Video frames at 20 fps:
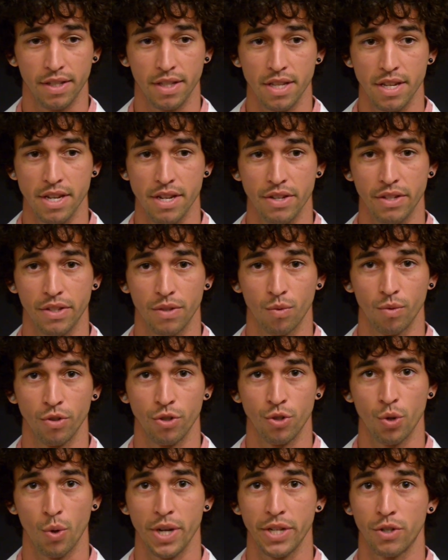these
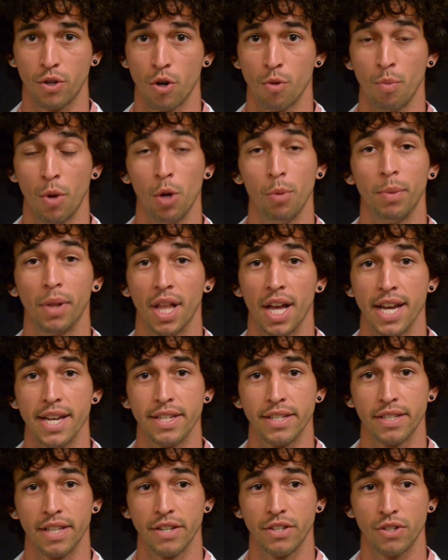joints are
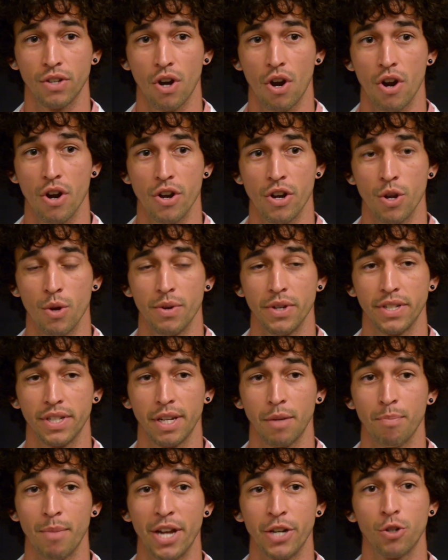immobilized, they start
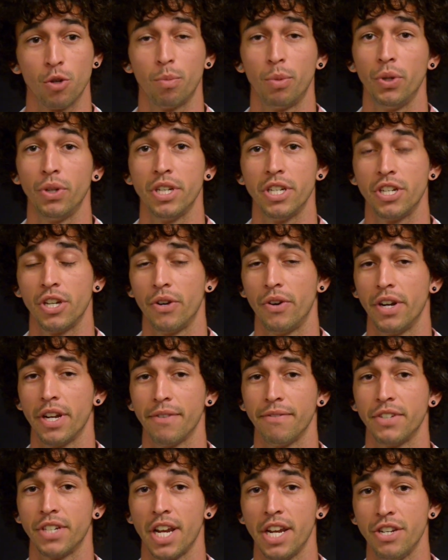noticing measurable
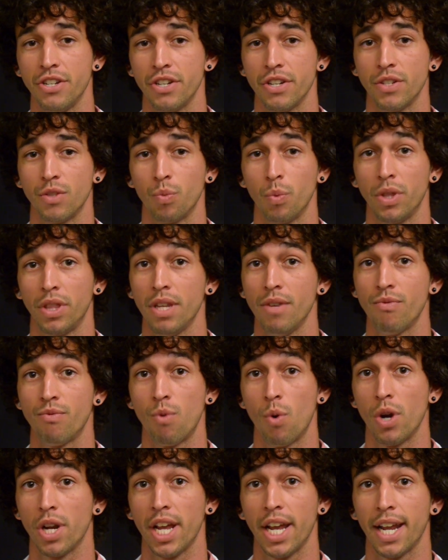degenerative changes within
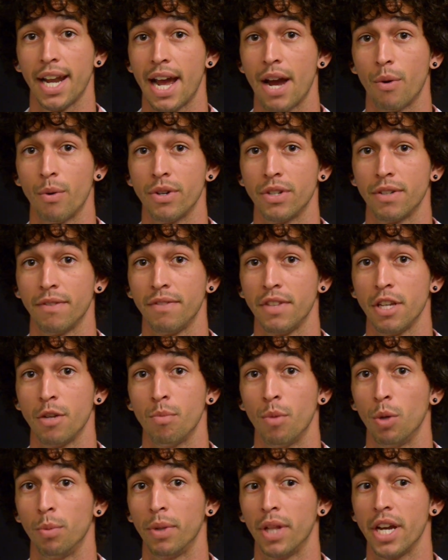48 hours of the
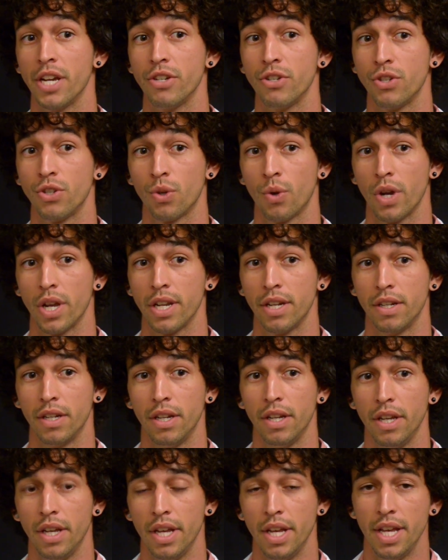immobilized joint.
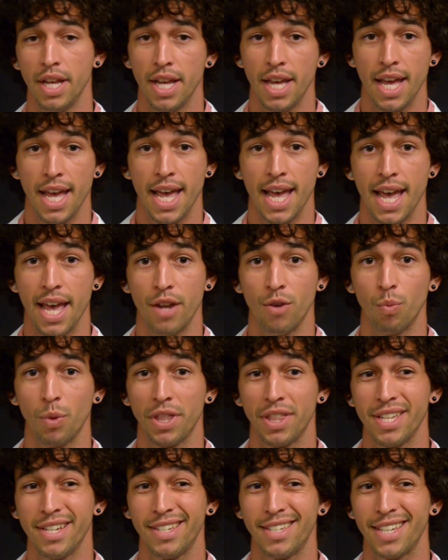And
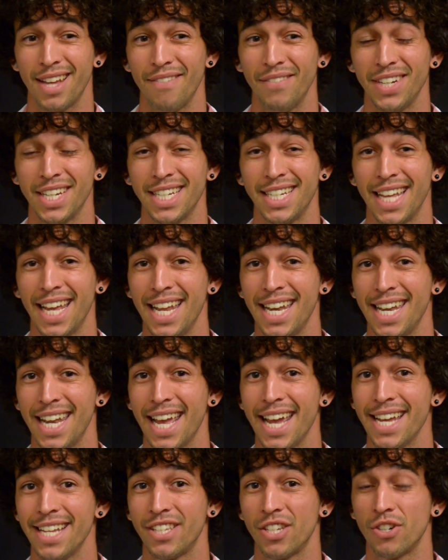within 7 to 10
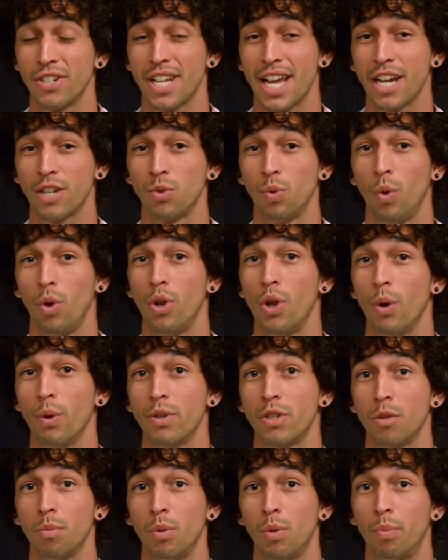days, there's actual
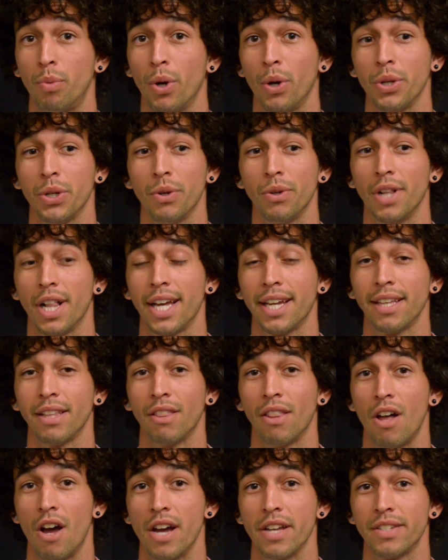noticeable
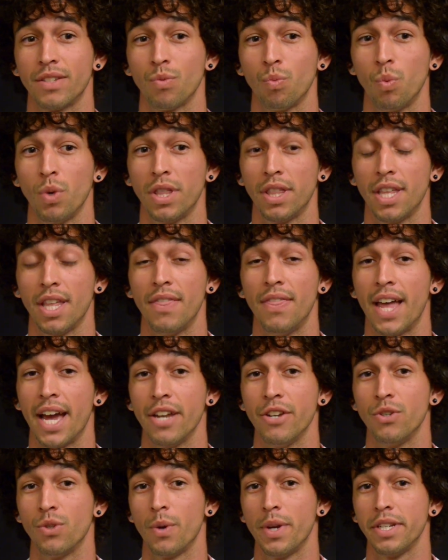proteoglycan loss within
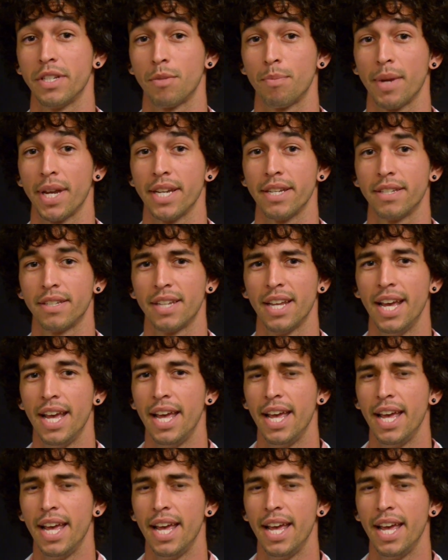that joint space.